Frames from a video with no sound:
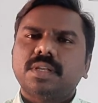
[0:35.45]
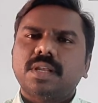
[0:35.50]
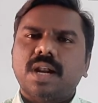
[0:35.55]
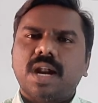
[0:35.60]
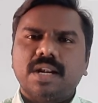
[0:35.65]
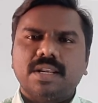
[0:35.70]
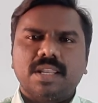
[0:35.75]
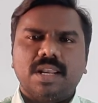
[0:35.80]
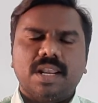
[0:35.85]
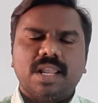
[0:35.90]

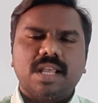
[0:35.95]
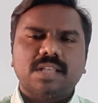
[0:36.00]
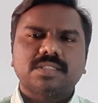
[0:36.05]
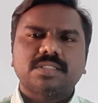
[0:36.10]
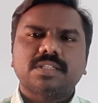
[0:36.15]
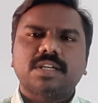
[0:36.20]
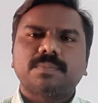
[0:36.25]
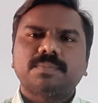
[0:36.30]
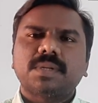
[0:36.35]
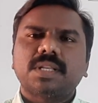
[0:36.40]
and the last
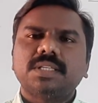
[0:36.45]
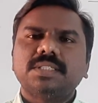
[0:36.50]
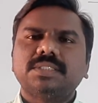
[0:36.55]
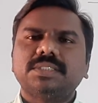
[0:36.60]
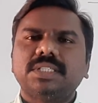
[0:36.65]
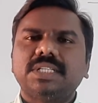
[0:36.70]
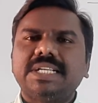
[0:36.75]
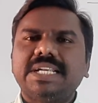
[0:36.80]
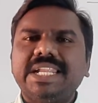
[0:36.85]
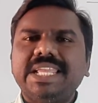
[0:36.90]
chapter is
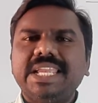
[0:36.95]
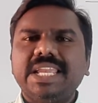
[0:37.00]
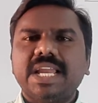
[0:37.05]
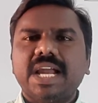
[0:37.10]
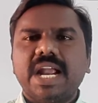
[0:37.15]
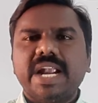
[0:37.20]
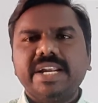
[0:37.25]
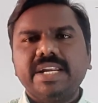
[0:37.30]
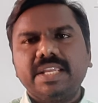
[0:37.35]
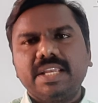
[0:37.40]
D
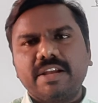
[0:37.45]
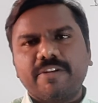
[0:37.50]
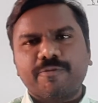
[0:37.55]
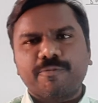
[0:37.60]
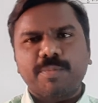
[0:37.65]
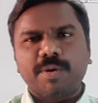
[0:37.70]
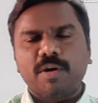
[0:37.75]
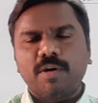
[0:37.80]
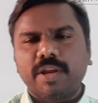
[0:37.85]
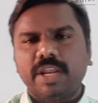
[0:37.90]
and F
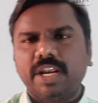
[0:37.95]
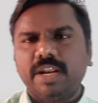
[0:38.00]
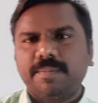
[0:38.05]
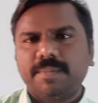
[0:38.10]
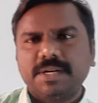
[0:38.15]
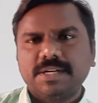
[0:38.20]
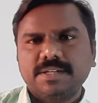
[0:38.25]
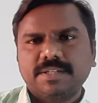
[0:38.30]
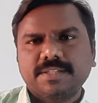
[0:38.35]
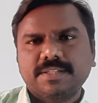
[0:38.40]
block
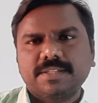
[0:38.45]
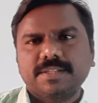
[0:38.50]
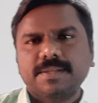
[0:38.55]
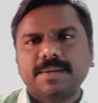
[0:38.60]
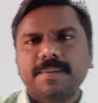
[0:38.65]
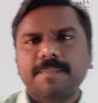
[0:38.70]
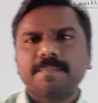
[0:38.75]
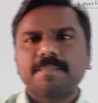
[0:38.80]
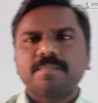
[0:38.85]
elements.